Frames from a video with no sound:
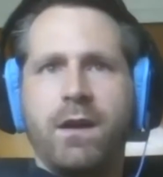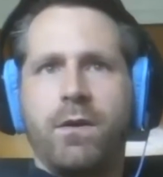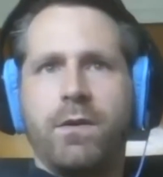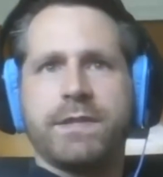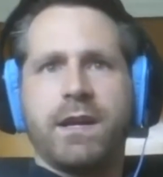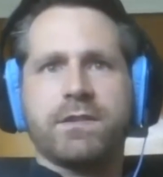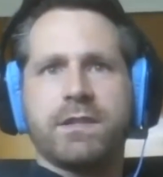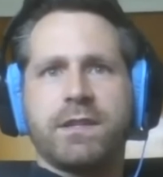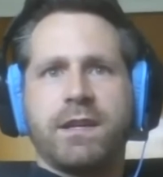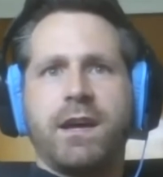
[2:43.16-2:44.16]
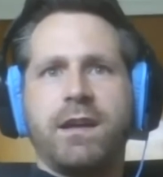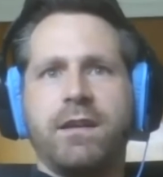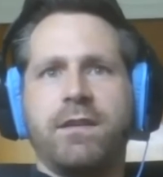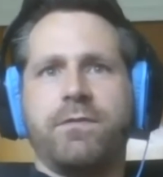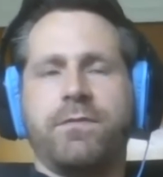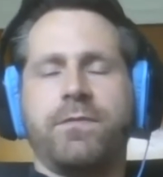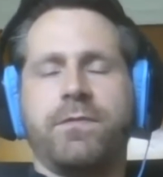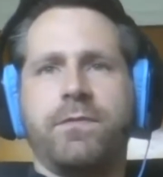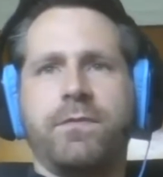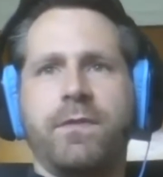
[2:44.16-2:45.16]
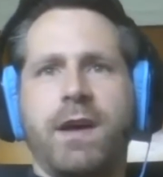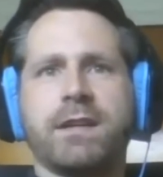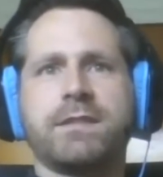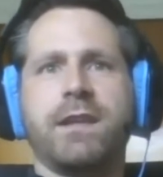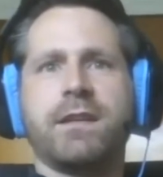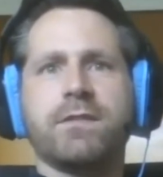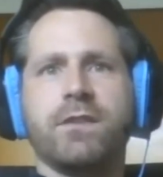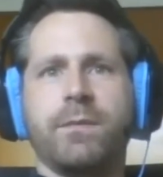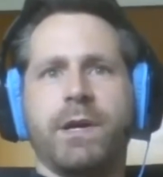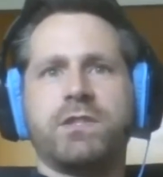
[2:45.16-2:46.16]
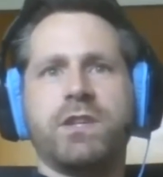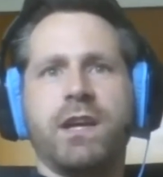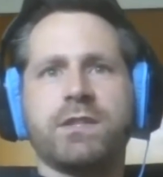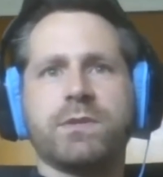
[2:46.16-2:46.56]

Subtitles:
was actually kind of accidental and by chance.